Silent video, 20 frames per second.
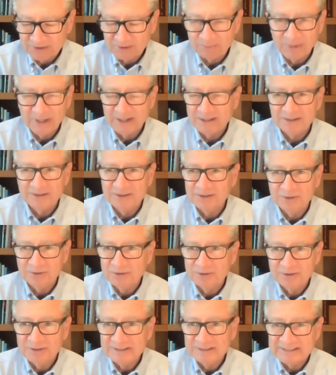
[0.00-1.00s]
Back in the
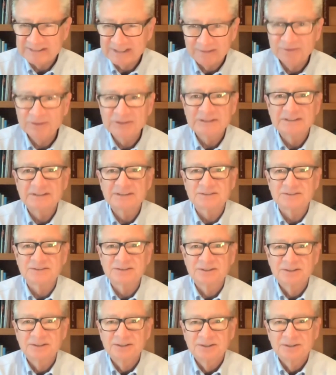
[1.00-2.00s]
early 70s,
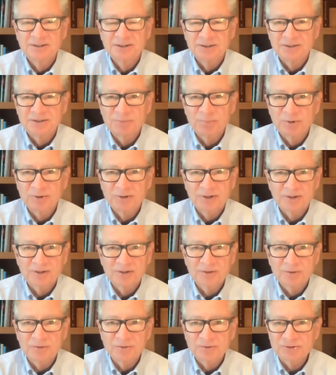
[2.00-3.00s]
you put on
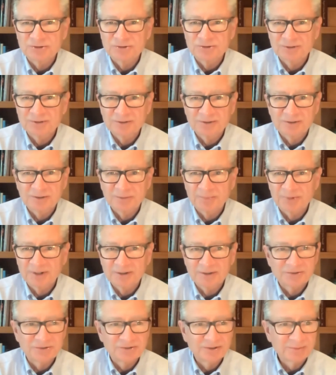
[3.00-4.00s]
an old shirt and a pair
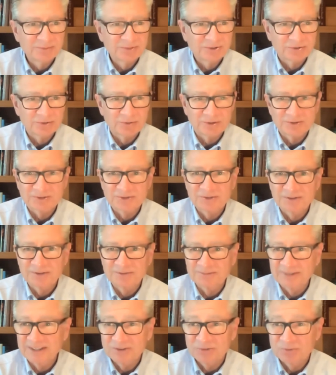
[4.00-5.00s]
of gym shorts.
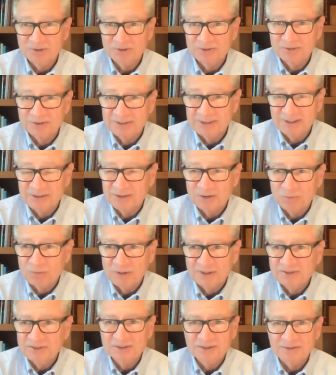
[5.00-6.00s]
That's what you did. There
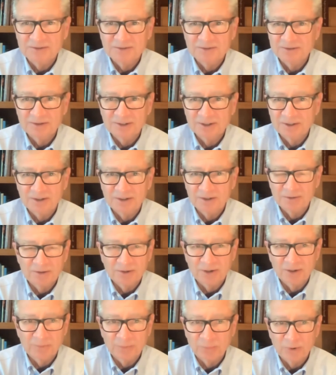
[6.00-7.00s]
wasn't
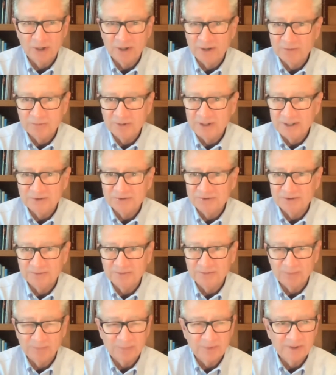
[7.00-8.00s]
a broad range
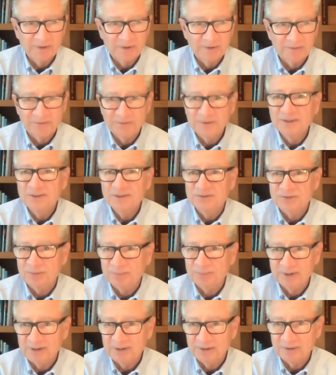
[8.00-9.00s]
of uh, fitness
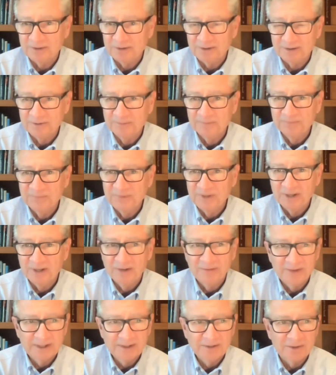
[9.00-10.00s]
apparel
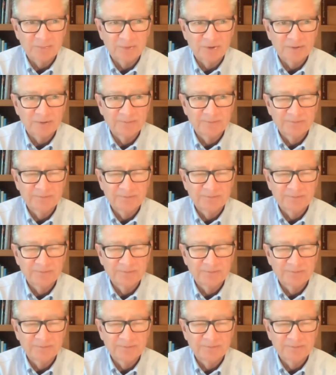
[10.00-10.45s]
available.